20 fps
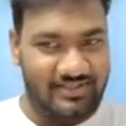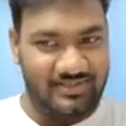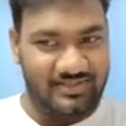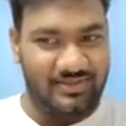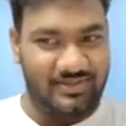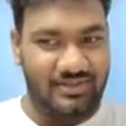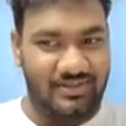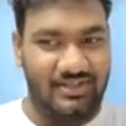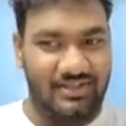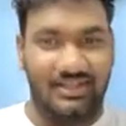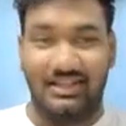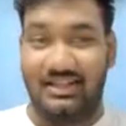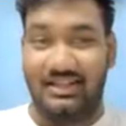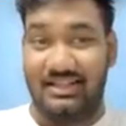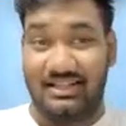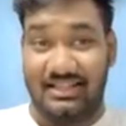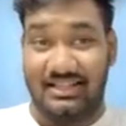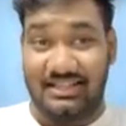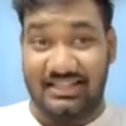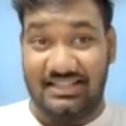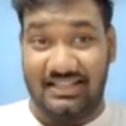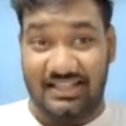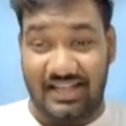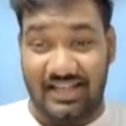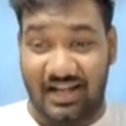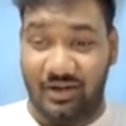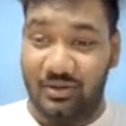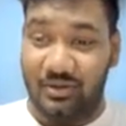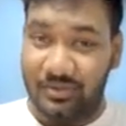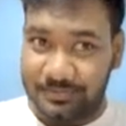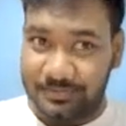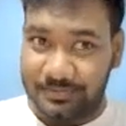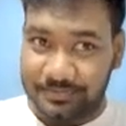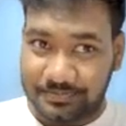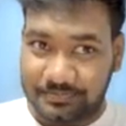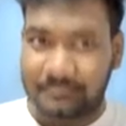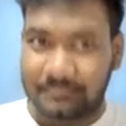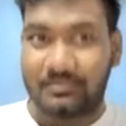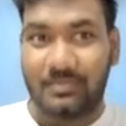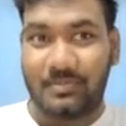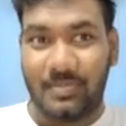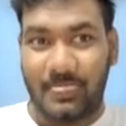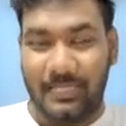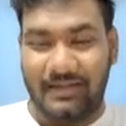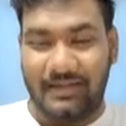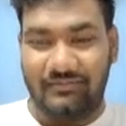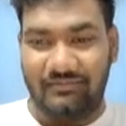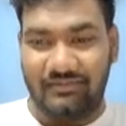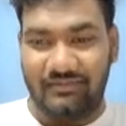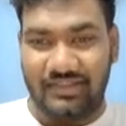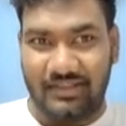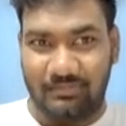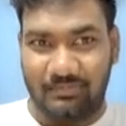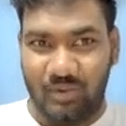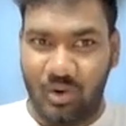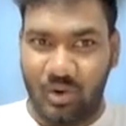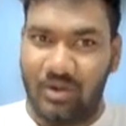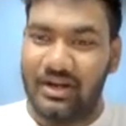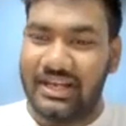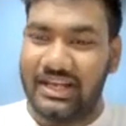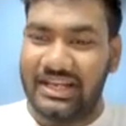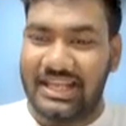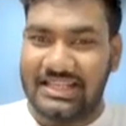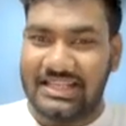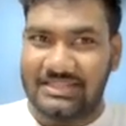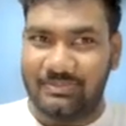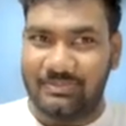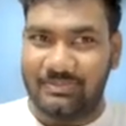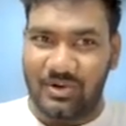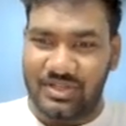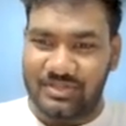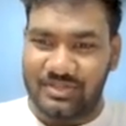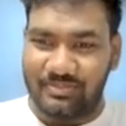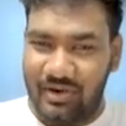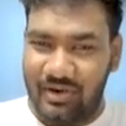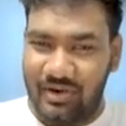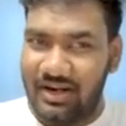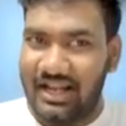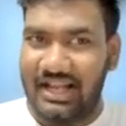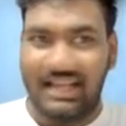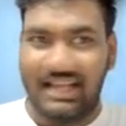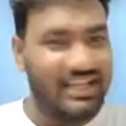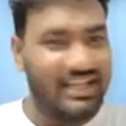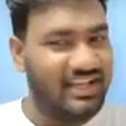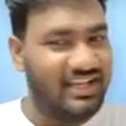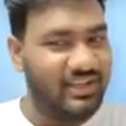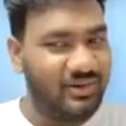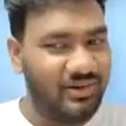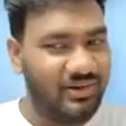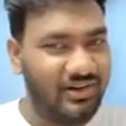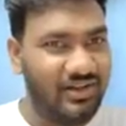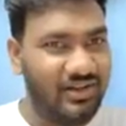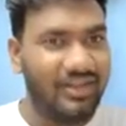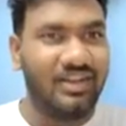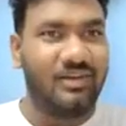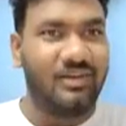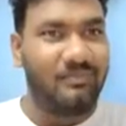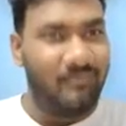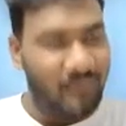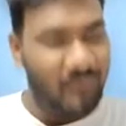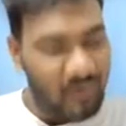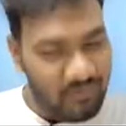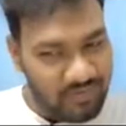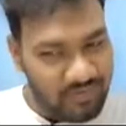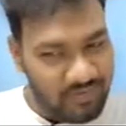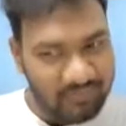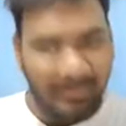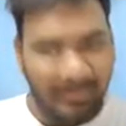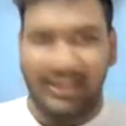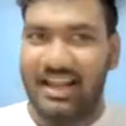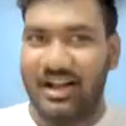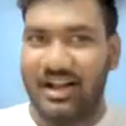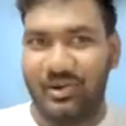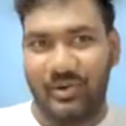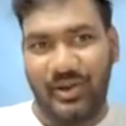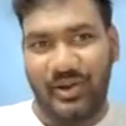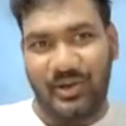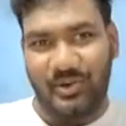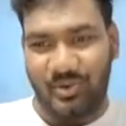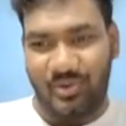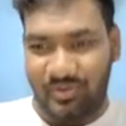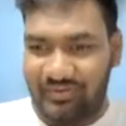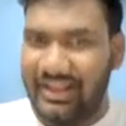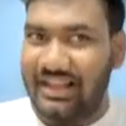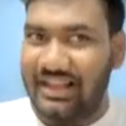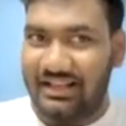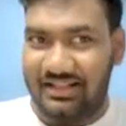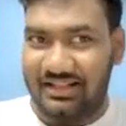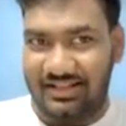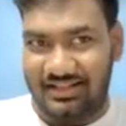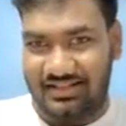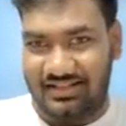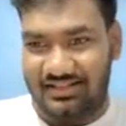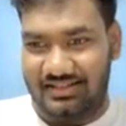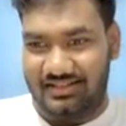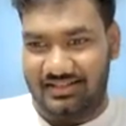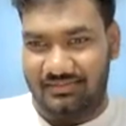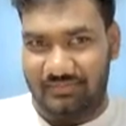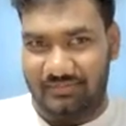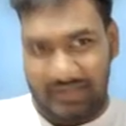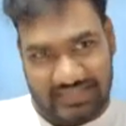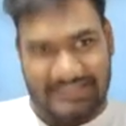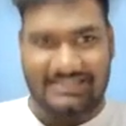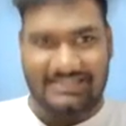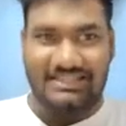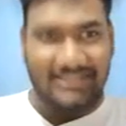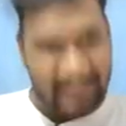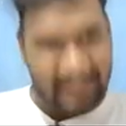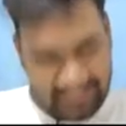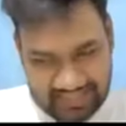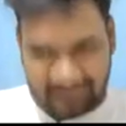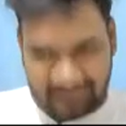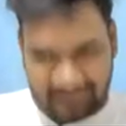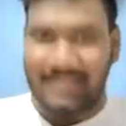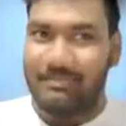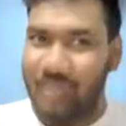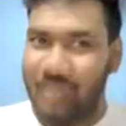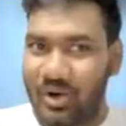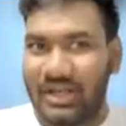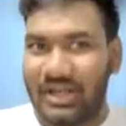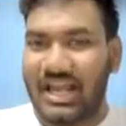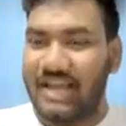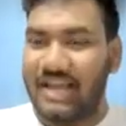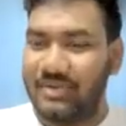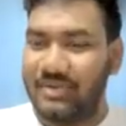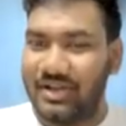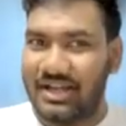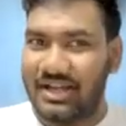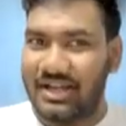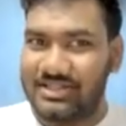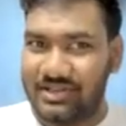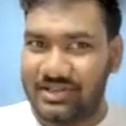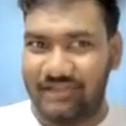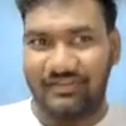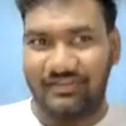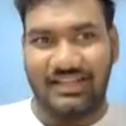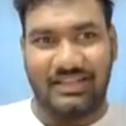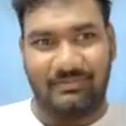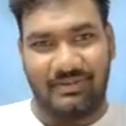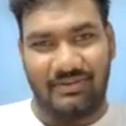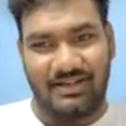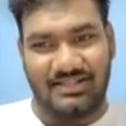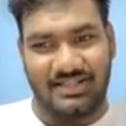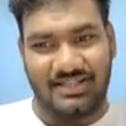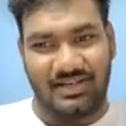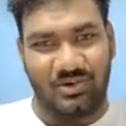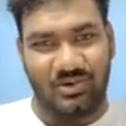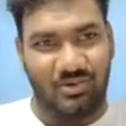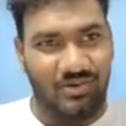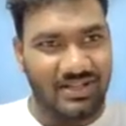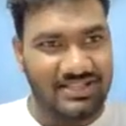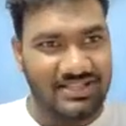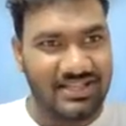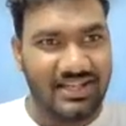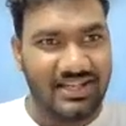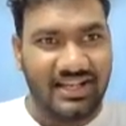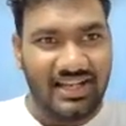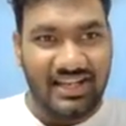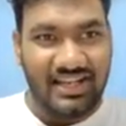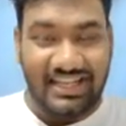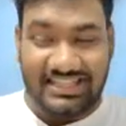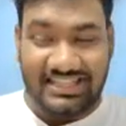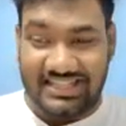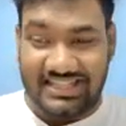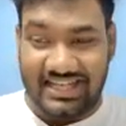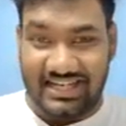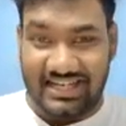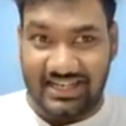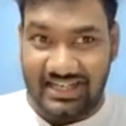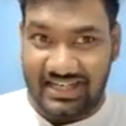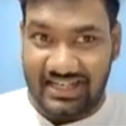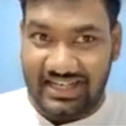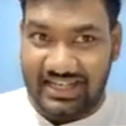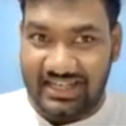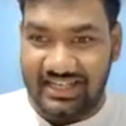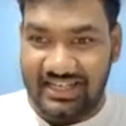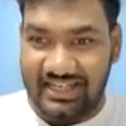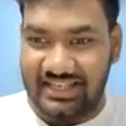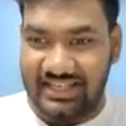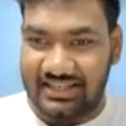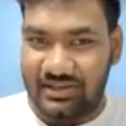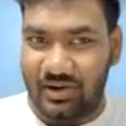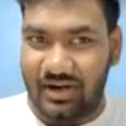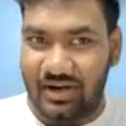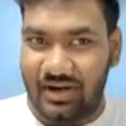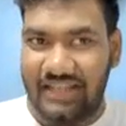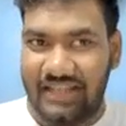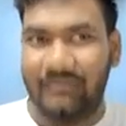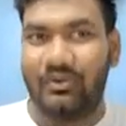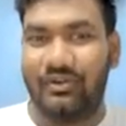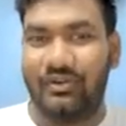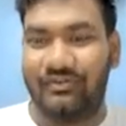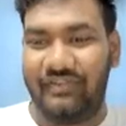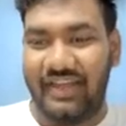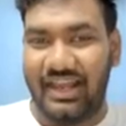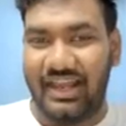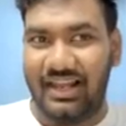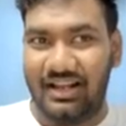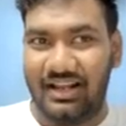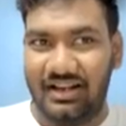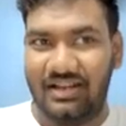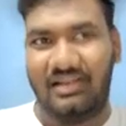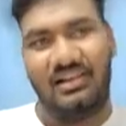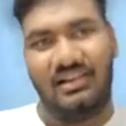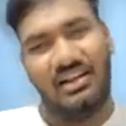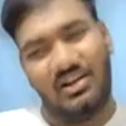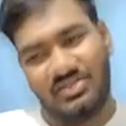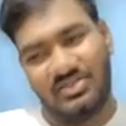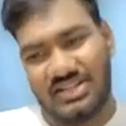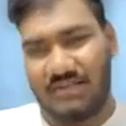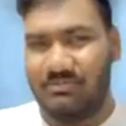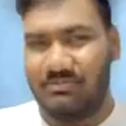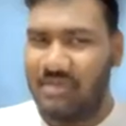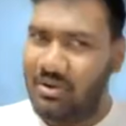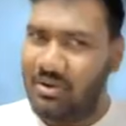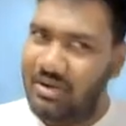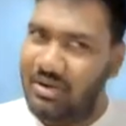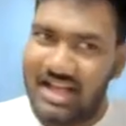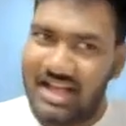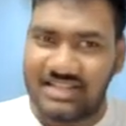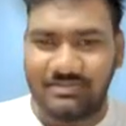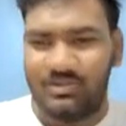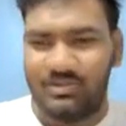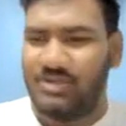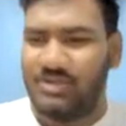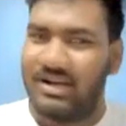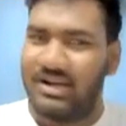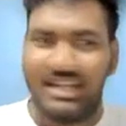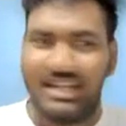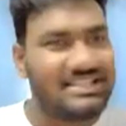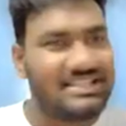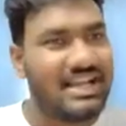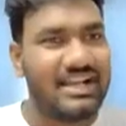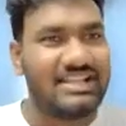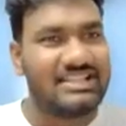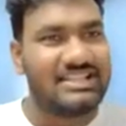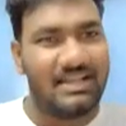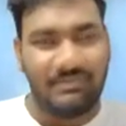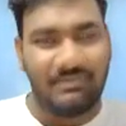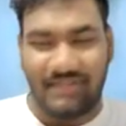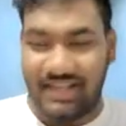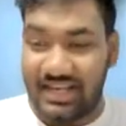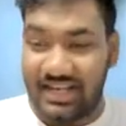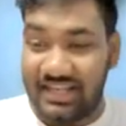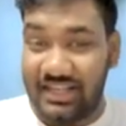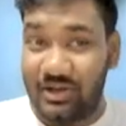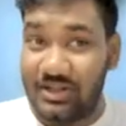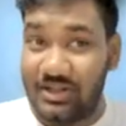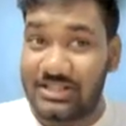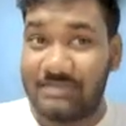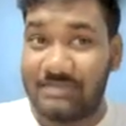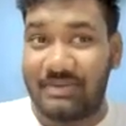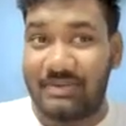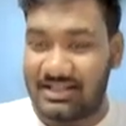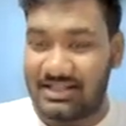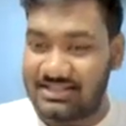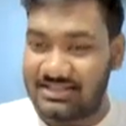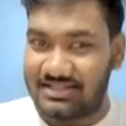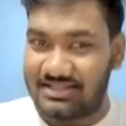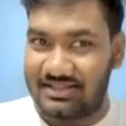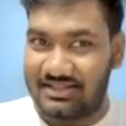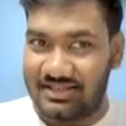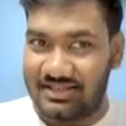So now, the more it gets postponed, I'll tell you, more people are going to do well because it gives them more time. Okay, so even the person who was, let's say earlier, he thought he would fail. Now somehow last moment he studied something and he also passed.